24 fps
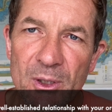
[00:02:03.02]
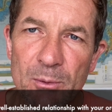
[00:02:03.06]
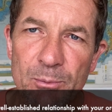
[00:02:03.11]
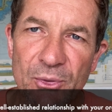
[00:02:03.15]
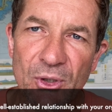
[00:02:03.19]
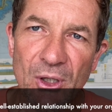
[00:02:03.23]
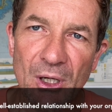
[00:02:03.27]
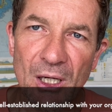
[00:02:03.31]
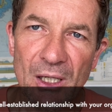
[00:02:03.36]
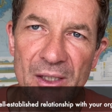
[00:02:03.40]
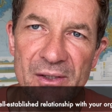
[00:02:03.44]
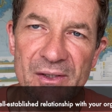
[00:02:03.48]

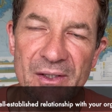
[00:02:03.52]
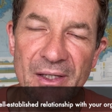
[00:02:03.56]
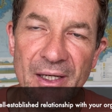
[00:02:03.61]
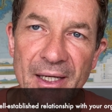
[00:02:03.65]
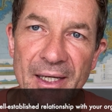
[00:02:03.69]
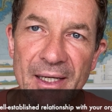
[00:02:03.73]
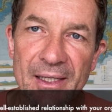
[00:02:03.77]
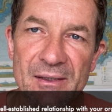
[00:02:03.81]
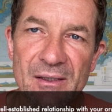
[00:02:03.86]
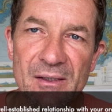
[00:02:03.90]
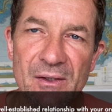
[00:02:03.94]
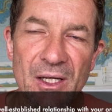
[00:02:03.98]

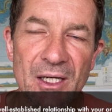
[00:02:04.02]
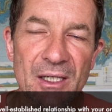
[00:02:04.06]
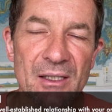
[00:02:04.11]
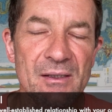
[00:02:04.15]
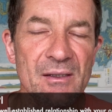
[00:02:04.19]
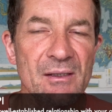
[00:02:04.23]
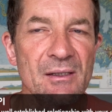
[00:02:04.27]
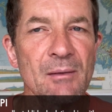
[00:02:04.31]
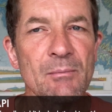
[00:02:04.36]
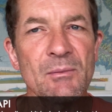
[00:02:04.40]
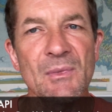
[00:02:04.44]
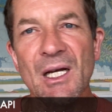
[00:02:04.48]
process, there's
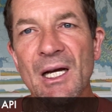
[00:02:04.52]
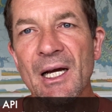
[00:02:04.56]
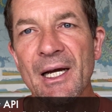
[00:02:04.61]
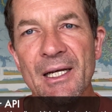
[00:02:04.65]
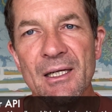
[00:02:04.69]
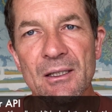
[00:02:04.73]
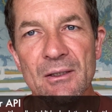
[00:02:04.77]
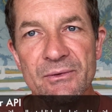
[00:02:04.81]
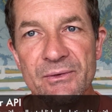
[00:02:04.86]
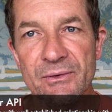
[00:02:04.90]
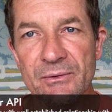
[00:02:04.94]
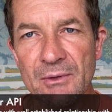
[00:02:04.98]
some
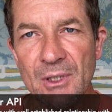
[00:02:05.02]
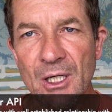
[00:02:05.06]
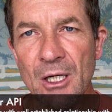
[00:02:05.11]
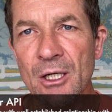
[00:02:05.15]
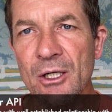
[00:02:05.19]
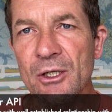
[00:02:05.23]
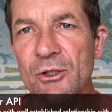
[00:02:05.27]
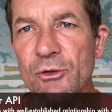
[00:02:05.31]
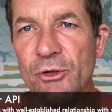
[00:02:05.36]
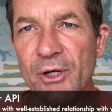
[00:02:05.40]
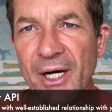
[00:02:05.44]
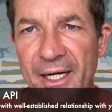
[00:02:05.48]
kind of
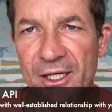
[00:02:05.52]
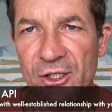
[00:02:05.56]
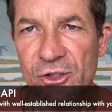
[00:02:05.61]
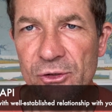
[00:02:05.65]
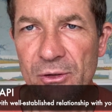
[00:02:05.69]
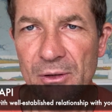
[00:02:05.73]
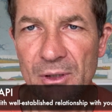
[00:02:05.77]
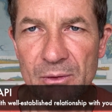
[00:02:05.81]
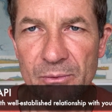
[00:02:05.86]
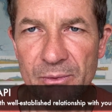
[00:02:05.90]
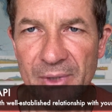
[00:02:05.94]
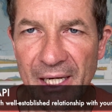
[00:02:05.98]

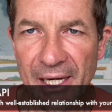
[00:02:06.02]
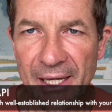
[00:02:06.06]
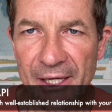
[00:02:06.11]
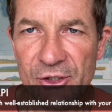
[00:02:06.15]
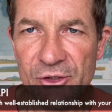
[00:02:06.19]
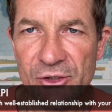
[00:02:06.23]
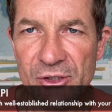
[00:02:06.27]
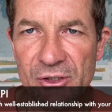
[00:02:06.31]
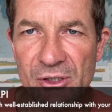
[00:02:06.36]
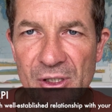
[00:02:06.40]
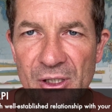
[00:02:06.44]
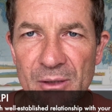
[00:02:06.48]
contractual
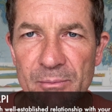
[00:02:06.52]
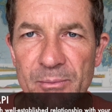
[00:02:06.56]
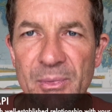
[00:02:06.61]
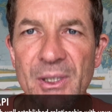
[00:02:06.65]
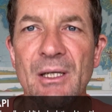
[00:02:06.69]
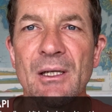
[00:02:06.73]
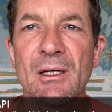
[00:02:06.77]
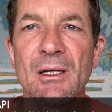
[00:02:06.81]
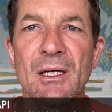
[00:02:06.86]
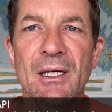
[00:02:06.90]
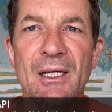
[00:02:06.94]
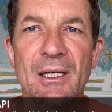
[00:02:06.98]
relationship
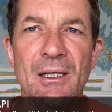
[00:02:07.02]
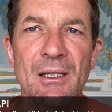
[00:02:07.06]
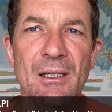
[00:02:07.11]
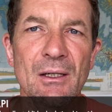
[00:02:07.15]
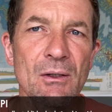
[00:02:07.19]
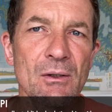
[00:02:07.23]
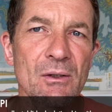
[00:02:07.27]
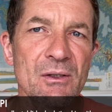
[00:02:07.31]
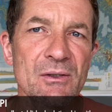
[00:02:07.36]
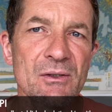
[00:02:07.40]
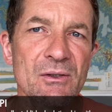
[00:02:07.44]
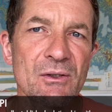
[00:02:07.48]

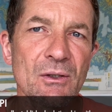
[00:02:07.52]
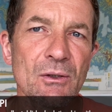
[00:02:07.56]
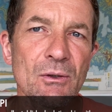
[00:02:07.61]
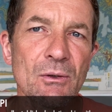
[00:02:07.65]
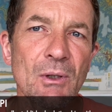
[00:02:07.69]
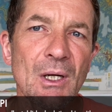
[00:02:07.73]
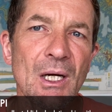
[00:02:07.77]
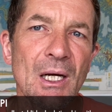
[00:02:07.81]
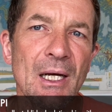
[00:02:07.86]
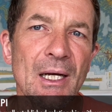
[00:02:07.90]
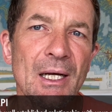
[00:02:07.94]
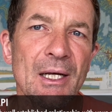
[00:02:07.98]

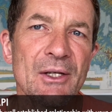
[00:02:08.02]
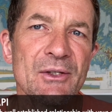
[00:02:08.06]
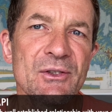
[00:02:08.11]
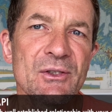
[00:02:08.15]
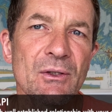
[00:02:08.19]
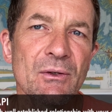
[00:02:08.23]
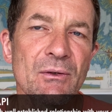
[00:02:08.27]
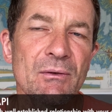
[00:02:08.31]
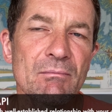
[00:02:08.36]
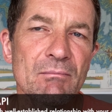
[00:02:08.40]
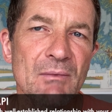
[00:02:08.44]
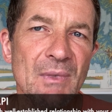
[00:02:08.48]
also,
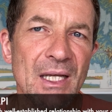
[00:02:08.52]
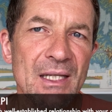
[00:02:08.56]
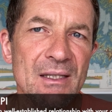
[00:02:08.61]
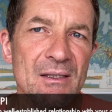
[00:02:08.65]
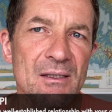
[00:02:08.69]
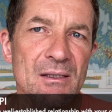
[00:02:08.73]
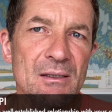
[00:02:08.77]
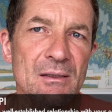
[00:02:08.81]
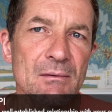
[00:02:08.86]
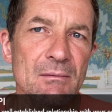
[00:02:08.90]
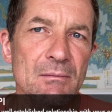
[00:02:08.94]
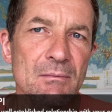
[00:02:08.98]
so
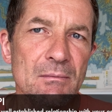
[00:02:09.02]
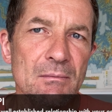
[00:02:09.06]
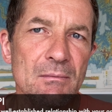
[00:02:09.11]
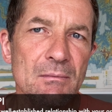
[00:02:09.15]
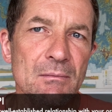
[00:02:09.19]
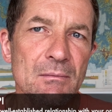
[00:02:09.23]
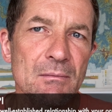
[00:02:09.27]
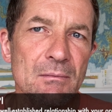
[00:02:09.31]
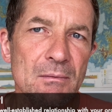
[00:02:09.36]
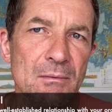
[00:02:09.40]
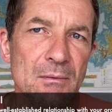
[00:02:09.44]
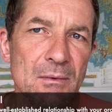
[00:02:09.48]
that's
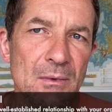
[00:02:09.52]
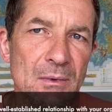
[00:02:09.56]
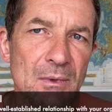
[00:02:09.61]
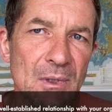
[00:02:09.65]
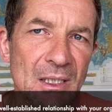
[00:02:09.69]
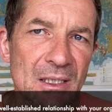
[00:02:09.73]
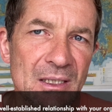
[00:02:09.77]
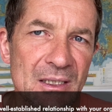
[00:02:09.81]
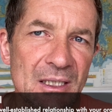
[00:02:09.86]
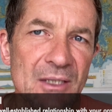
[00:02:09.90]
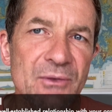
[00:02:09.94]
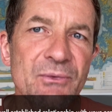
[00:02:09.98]

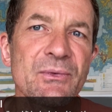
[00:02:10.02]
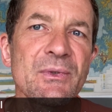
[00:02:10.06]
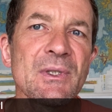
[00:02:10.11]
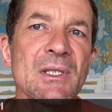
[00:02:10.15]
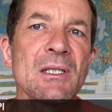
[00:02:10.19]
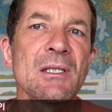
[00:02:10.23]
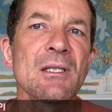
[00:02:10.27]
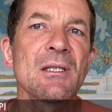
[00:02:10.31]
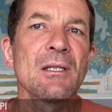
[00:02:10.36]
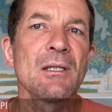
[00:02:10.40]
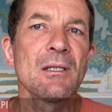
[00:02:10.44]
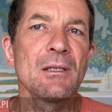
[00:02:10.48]
a
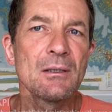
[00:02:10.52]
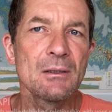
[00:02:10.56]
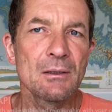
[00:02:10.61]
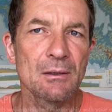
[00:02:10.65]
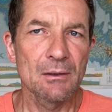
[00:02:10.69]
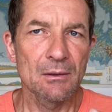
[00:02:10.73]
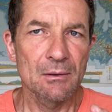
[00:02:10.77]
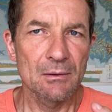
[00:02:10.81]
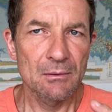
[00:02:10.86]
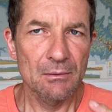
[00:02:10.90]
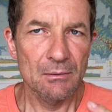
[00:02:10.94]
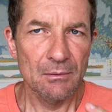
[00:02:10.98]
different
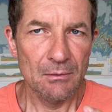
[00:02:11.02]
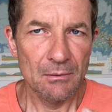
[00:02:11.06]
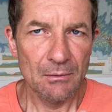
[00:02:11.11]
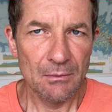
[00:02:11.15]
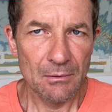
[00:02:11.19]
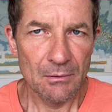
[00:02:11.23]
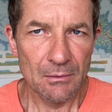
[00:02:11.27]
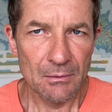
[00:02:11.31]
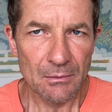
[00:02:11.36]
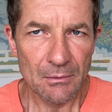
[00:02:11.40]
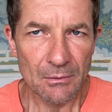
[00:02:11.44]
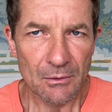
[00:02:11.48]

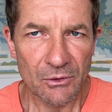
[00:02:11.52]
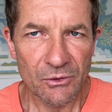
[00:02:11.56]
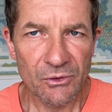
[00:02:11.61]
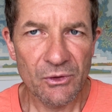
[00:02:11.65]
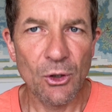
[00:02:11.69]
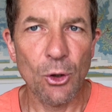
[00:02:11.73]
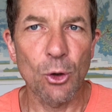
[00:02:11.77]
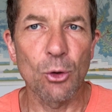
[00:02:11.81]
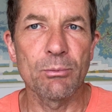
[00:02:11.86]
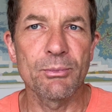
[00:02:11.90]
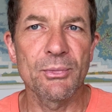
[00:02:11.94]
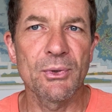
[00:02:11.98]

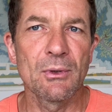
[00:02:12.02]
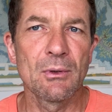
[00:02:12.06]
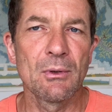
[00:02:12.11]
scope.